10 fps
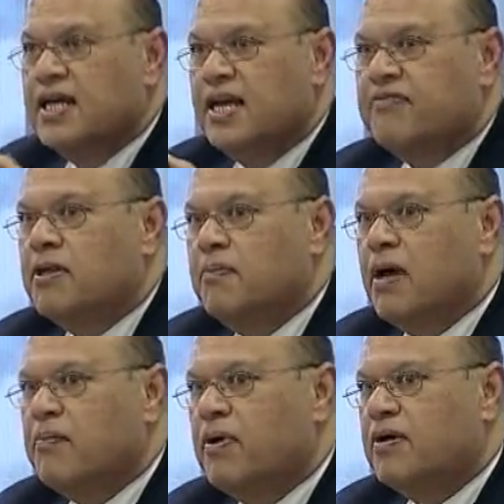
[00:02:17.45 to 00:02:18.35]
If the
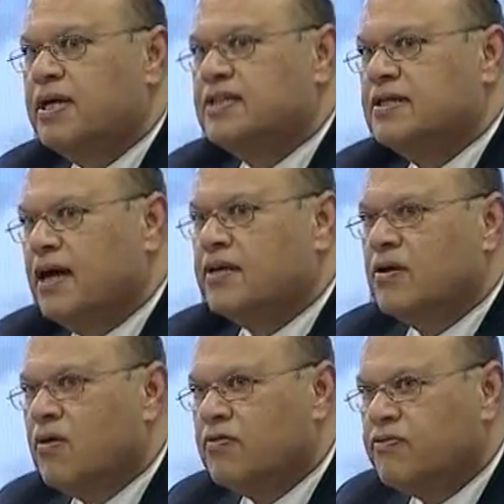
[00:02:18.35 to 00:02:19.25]
member does not
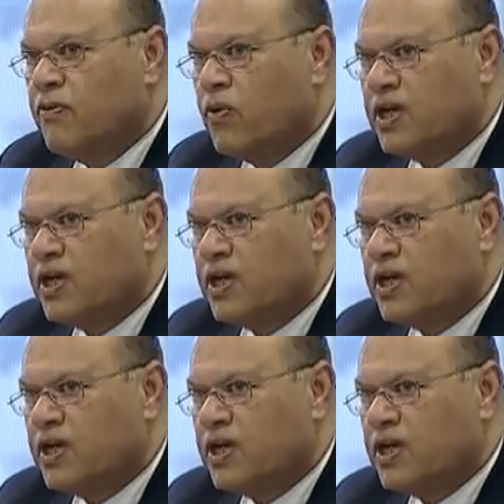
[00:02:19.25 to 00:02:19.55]
go 4